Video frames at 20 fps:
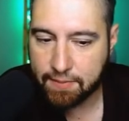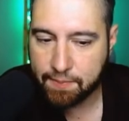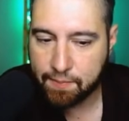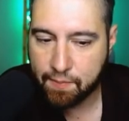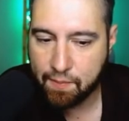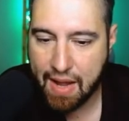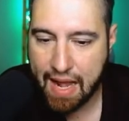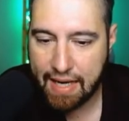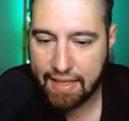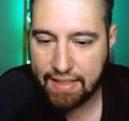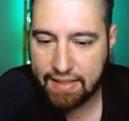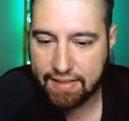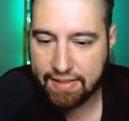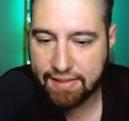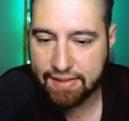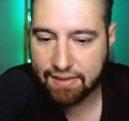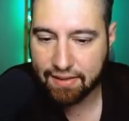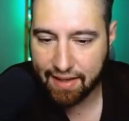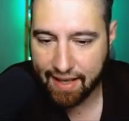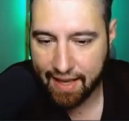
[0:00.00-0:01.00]
Body
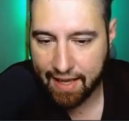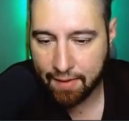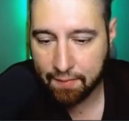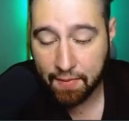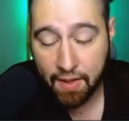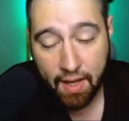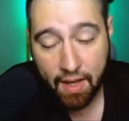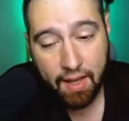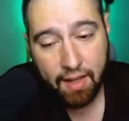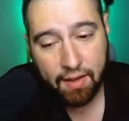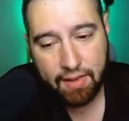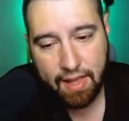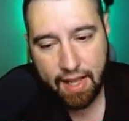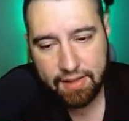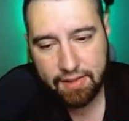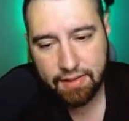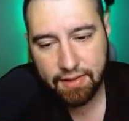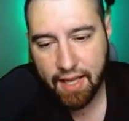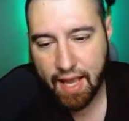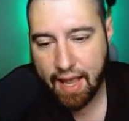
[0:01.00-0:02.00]
Slam,
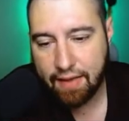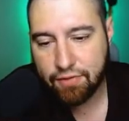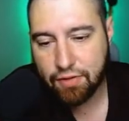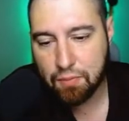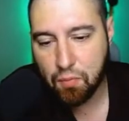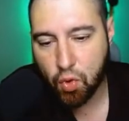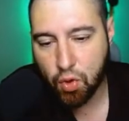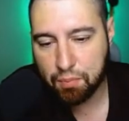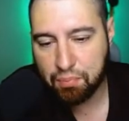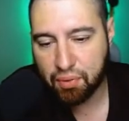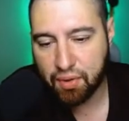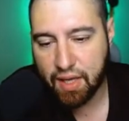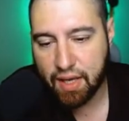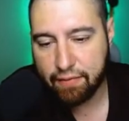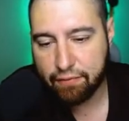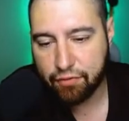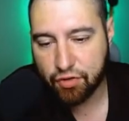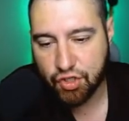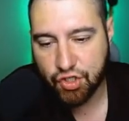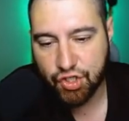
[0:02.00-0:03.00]
that's going to have some more play
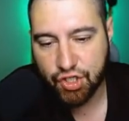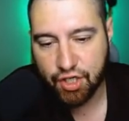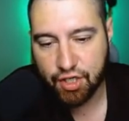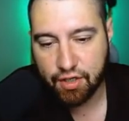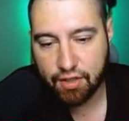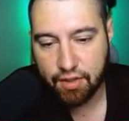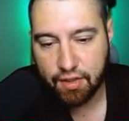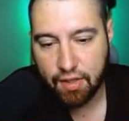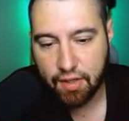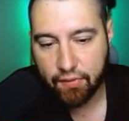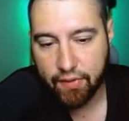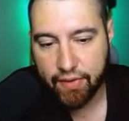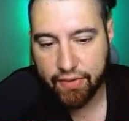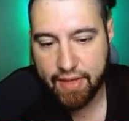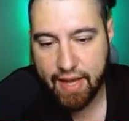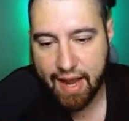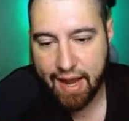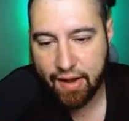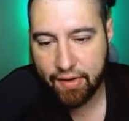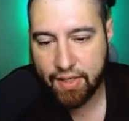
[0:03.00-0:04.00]
for sure,
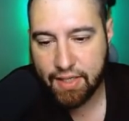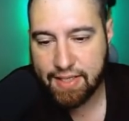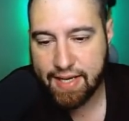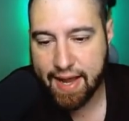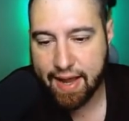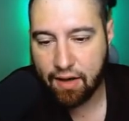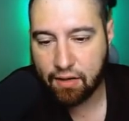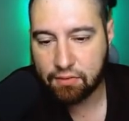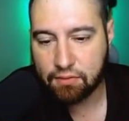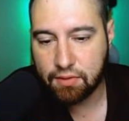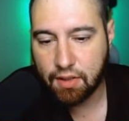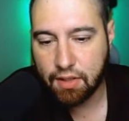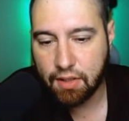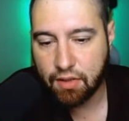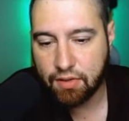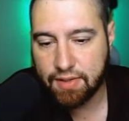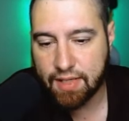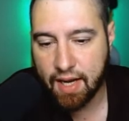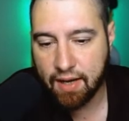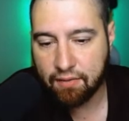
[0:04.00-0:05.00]
without a doubt. You know,
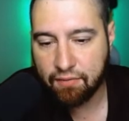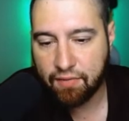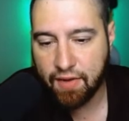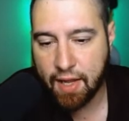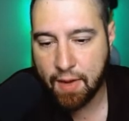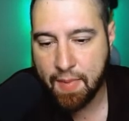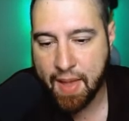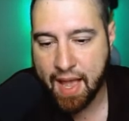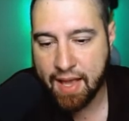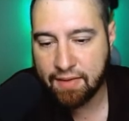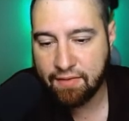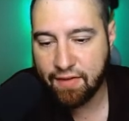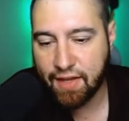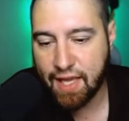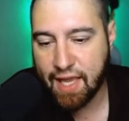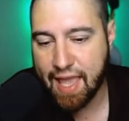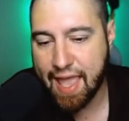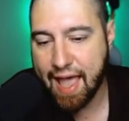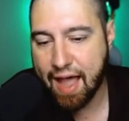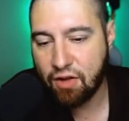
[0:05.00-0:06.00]
Donphan
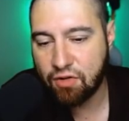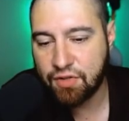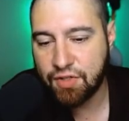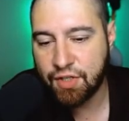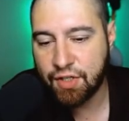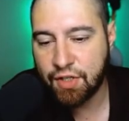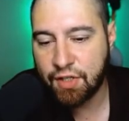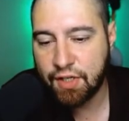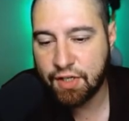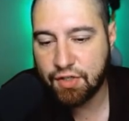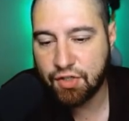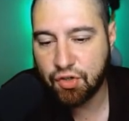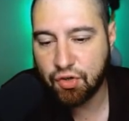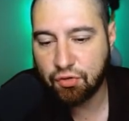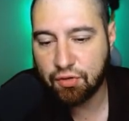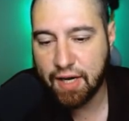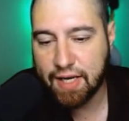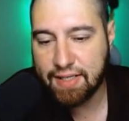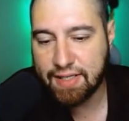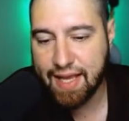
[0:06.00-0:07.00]
having Counter is
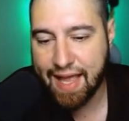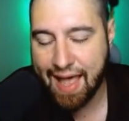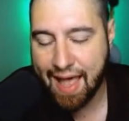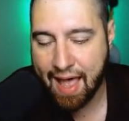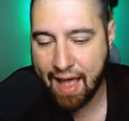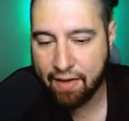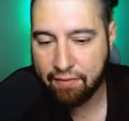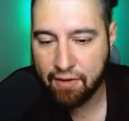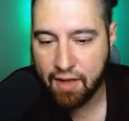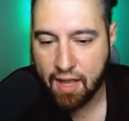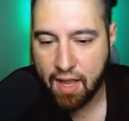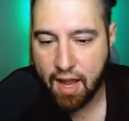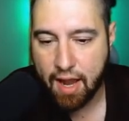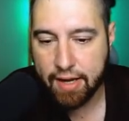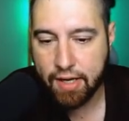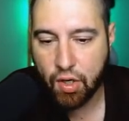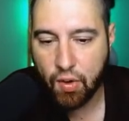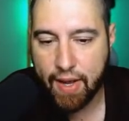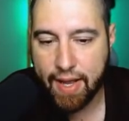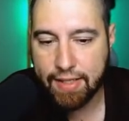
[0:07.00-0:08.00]
great to have. I
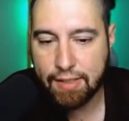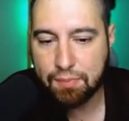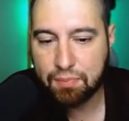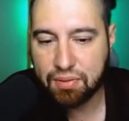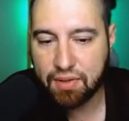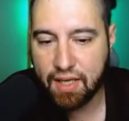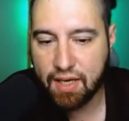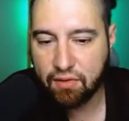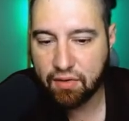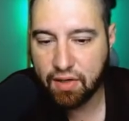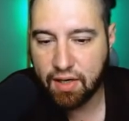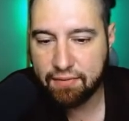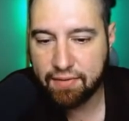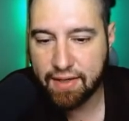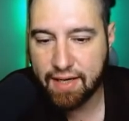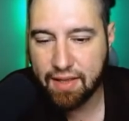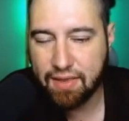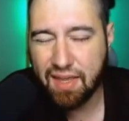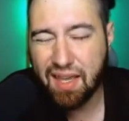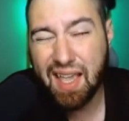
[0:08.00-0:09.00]
know it has Play Rough,
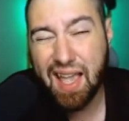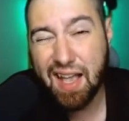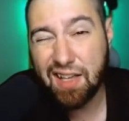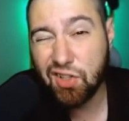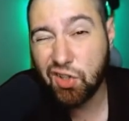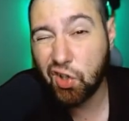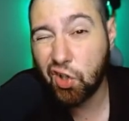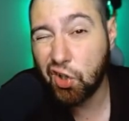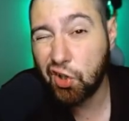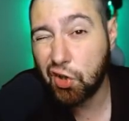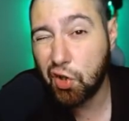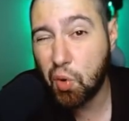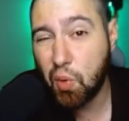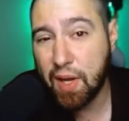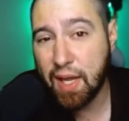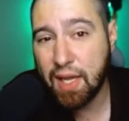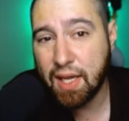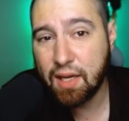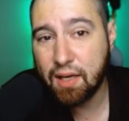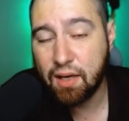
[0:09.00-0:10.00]
and I think it has
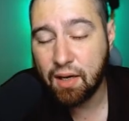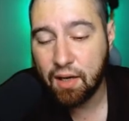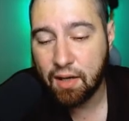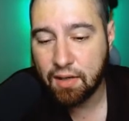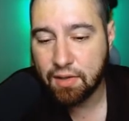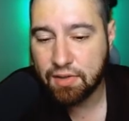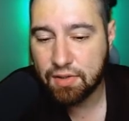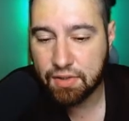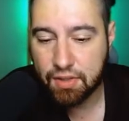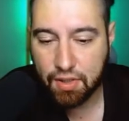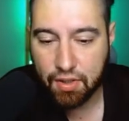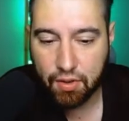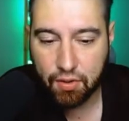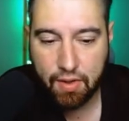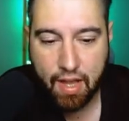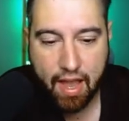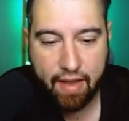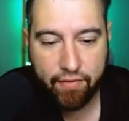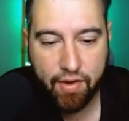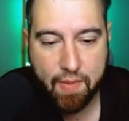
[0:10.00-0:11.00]
Earthquake, so
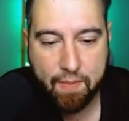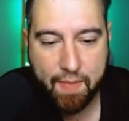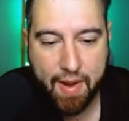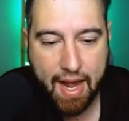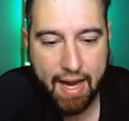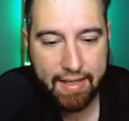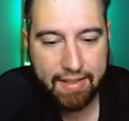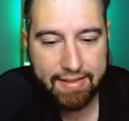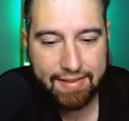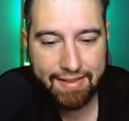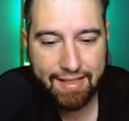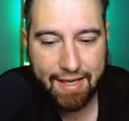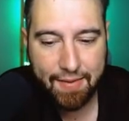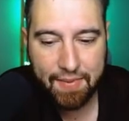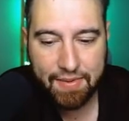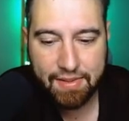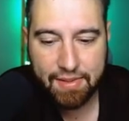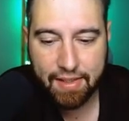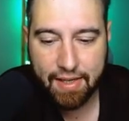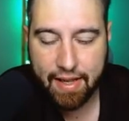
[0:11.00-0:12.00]
having Body Slam
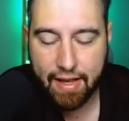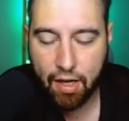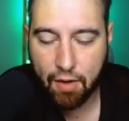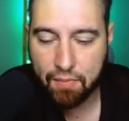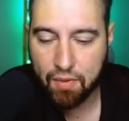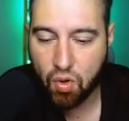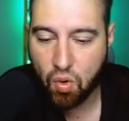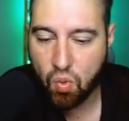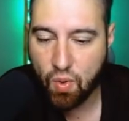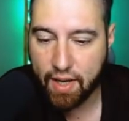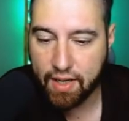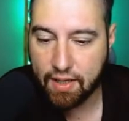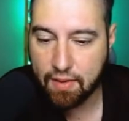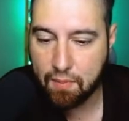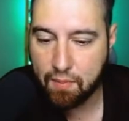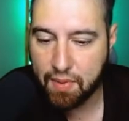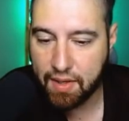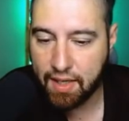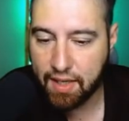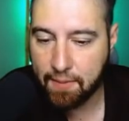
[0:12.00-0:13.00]
is going to help quite a
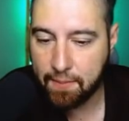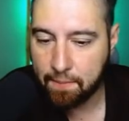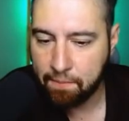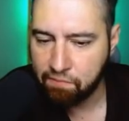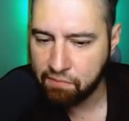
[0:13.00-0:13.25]
bit.